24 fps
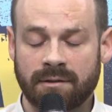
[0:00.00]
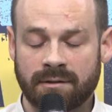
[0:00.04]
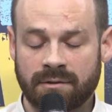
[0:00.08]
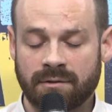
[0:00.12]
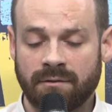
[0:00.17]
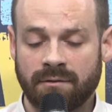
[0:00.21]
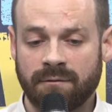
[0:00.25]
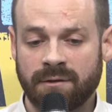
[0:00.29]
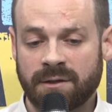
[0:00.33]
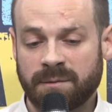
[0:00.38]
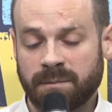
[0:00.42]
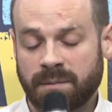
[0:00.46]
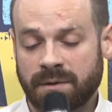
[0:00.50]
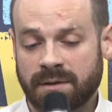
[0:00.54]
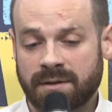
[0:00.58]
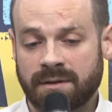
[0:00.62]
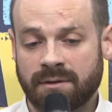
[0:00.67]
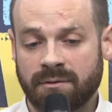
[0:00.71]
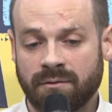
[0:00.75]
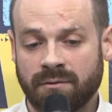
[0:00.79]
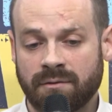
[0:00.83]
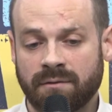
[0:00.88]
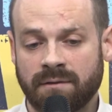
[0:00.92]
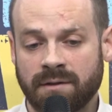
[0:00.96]
wearing
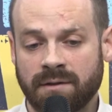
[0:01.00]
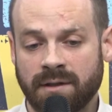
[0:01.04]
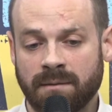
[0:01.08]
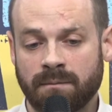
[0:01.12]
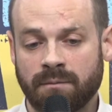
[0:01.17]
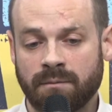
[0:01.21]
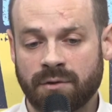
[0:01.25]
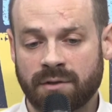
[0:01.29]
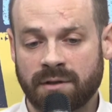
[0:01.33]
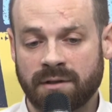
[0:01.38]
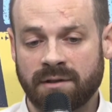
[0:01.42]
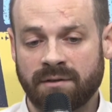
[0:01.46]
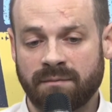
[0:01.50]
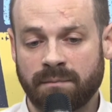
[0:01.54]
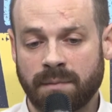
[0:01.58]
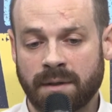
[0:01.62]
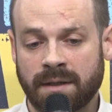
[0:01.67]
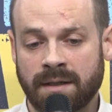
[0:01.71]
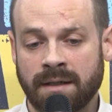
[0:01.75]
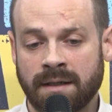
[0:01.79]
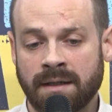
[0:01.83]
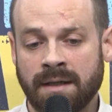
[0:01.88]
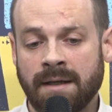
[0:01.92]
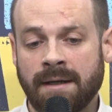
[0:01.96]
insignia,
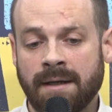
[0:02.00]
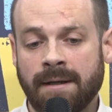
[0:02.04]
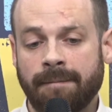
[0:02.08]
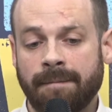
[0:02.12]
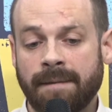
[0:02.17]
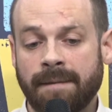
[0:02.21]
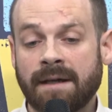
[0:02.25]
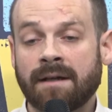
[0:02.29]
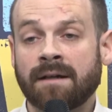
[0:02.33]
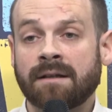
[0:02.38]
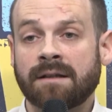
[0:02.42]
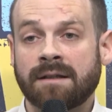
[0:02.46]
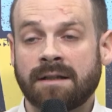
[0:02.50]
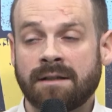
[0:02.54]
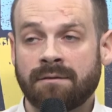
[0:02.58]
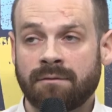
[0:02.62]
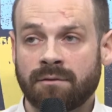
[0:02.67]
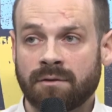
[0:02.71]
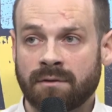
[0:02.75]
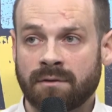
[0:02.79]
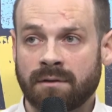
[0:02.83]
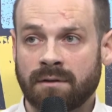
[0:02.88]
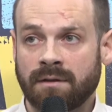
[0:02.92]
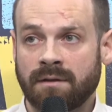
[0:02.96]
and
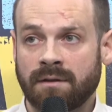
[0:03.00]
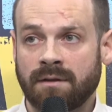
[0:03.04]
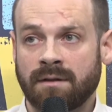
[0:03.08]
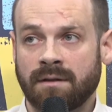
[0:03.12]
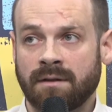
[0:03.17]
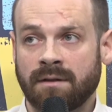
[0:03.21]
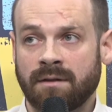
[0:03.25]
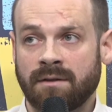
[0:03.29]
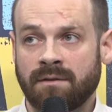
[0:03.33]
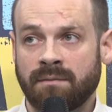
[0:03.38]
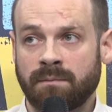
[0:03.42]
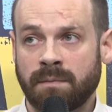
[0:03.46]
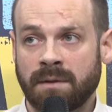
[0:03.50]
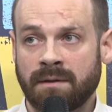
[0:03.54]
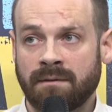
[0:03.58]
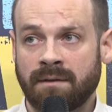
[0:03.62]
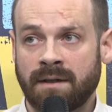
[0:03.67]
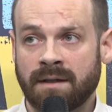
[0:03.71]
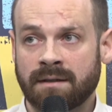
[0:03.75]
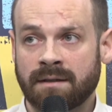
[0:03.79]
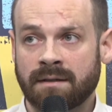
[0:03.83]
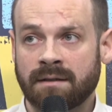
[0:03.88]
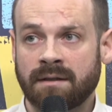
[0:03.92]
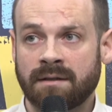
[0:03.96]
so on and so
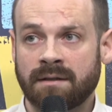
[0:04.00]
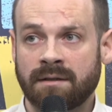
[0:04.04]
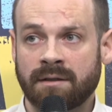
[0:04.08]
forth.